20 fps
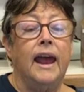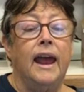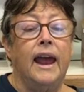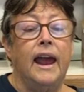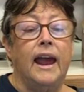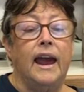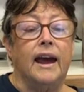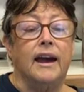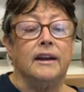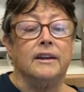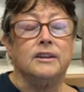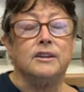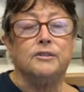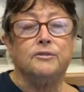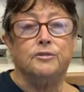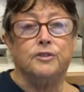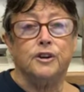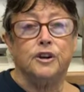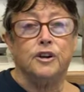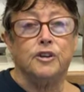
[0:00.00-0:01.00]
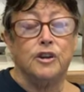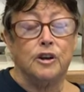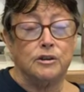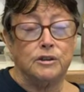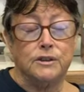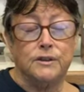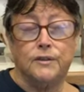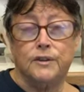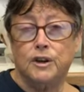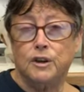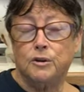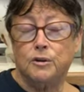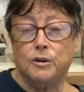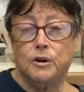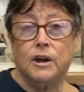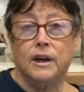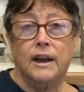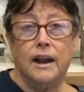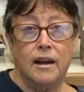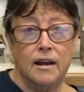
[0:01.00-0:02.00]
And for those of you who are
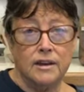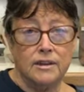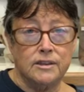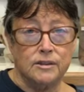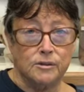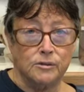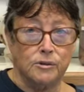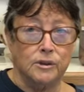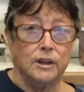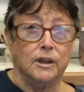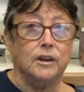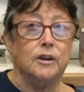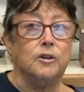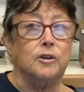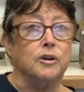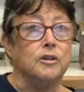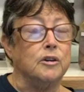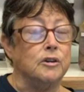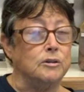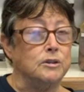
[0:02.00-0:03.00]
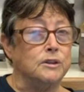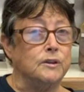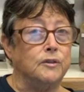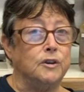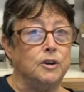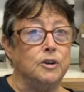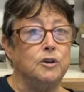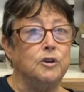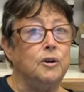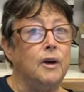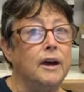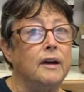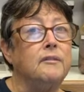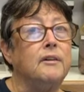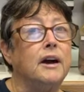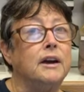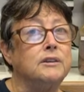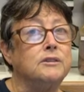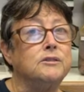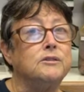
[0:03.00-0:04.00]
in high school, or those of you who have
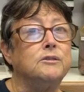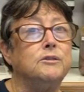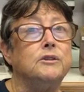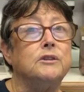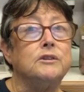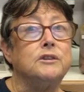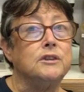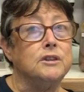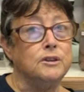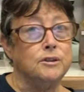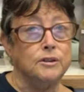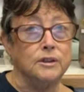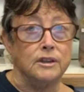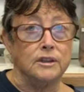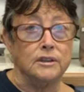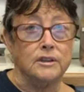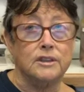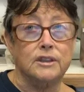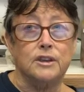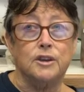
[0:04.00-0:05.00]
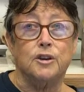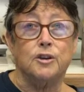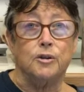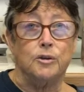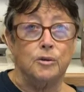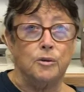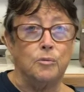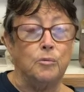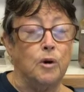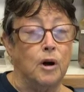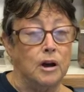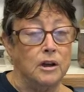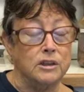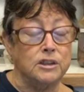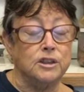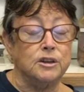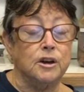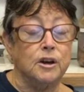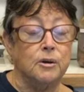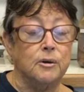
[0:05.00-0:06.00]
high school students who want
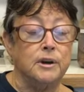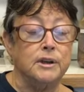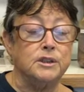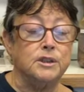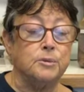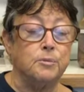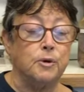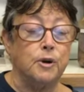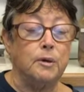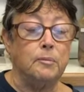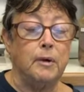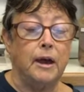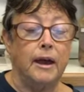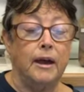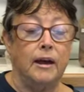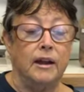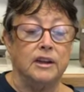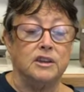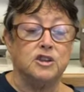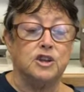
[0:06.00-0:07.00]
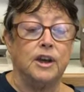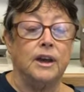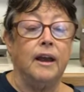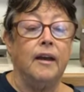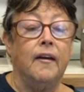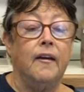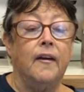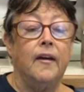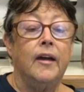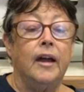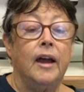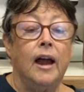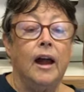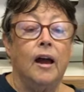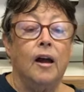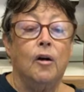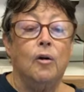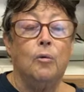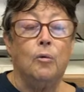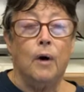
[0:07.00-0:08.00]
to go into marine biology,
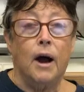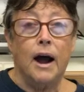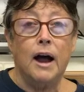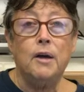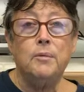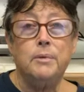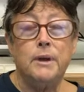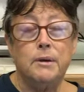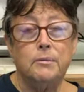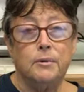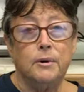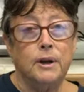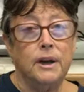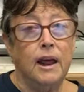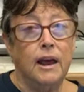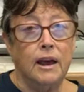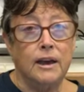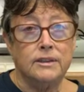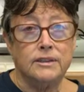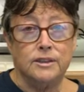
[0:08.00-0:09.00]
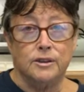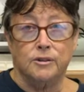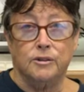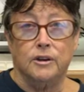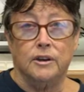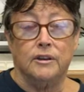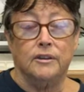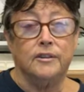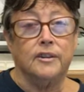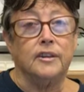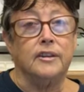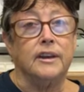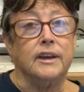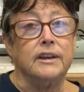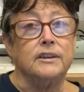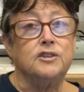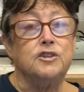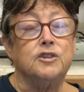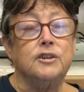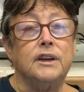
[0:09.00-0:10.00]
while people are in high school, the
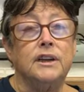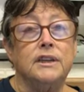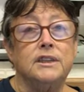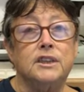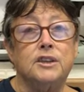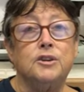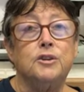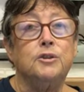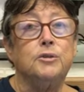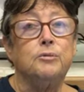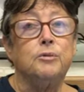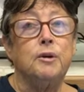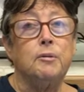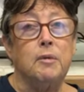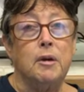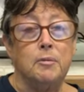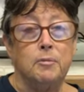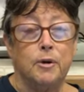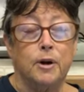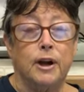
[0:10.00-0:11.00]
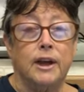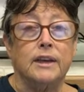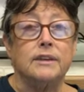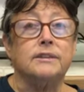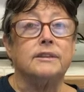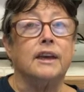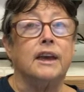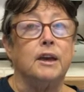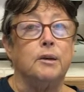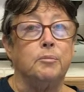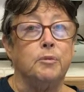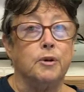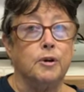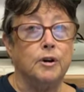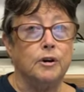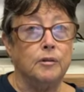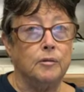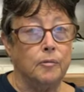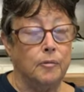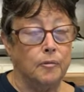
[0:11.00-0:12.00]
things you need to remember is keep
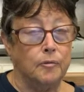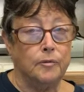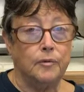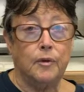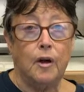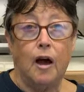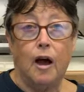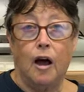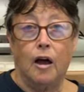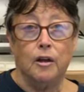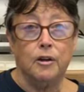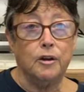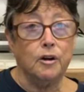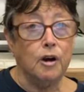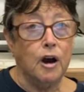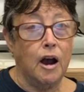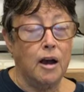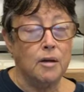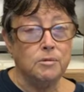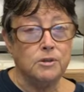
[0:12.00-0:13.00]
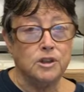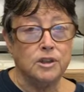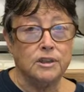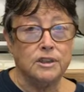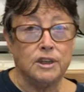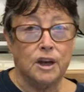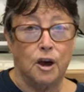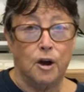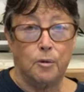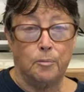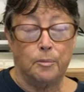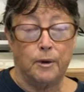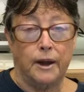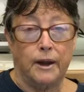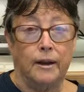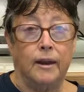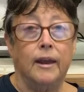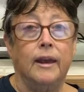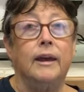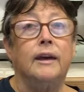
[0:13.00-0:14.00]
your all your options open.